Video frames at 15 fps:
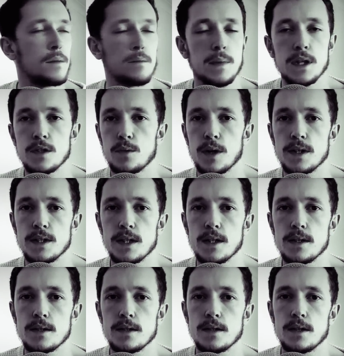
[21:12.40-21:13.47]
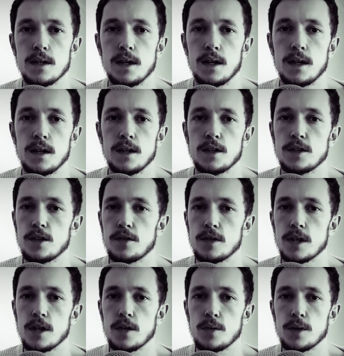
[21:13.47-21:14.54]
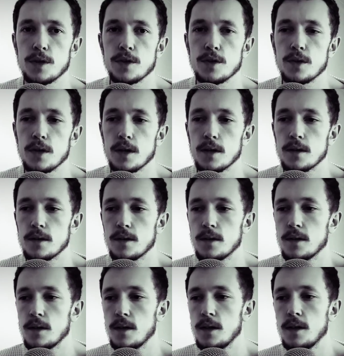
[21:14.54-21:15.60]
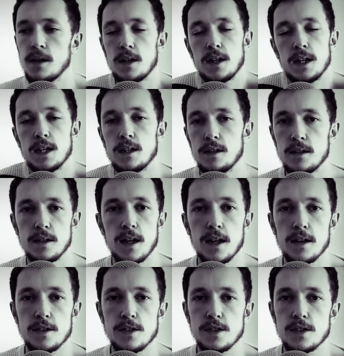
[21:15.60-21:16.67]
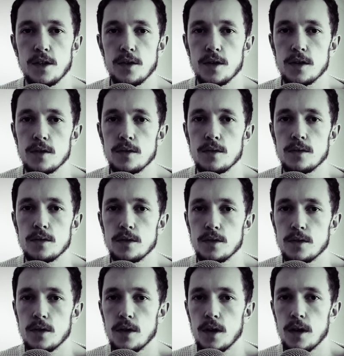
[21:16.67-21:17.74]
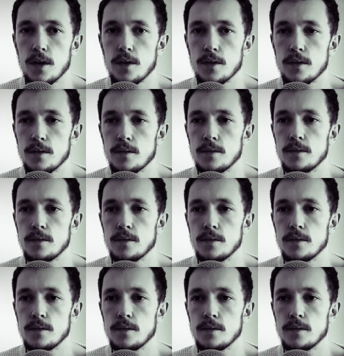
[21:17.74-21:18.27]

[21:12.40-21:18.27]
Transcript: mid-20s, don't really know what you're doing, then just know that you're not alone.